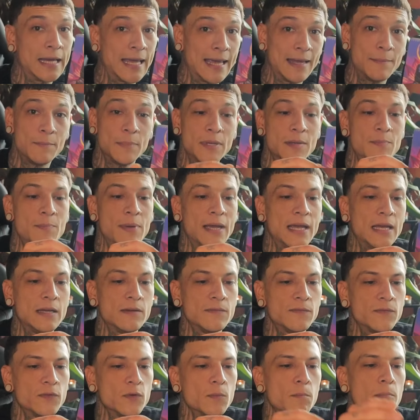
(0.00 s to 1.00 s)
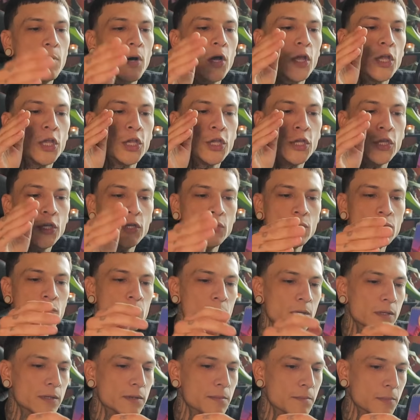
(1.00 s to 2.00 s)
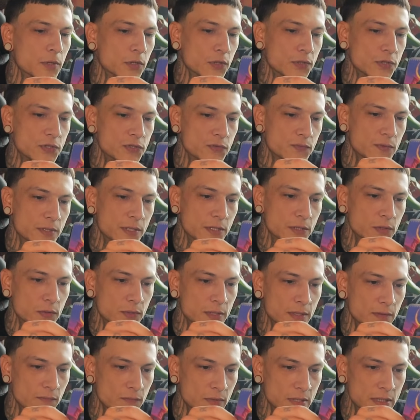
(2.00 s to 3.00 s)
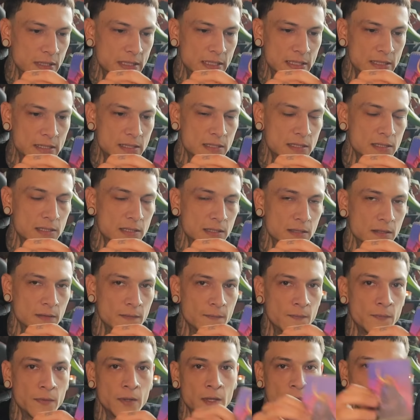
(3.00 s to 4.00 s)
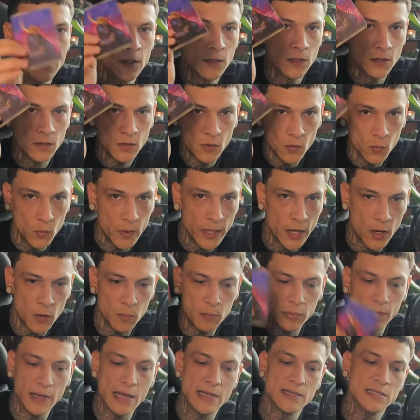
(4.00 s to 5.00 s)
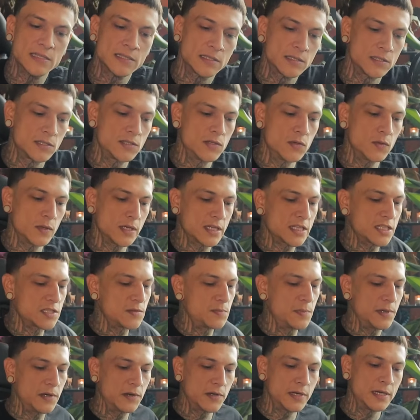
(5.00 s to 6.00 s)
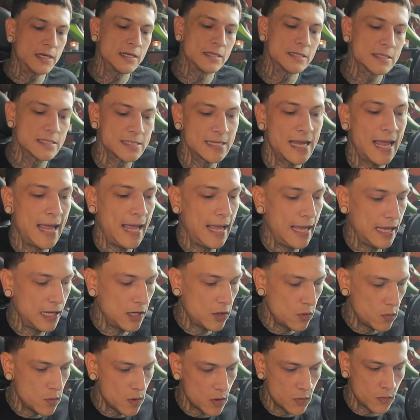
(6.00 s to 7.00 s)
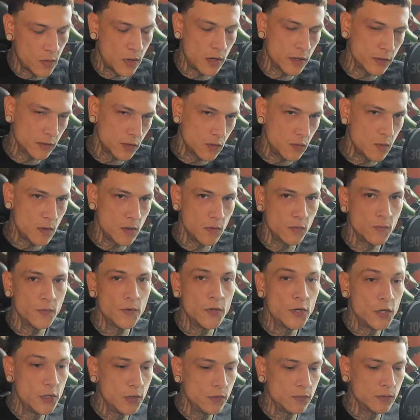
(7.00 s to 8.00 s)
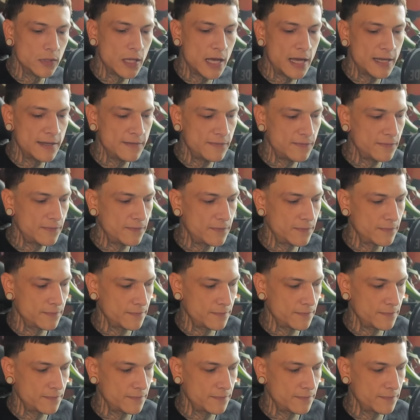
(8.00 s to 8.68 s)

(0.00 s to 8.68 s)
can be painful, but you will emerge renewed and released. We are blessed to experience a quote-unquote new life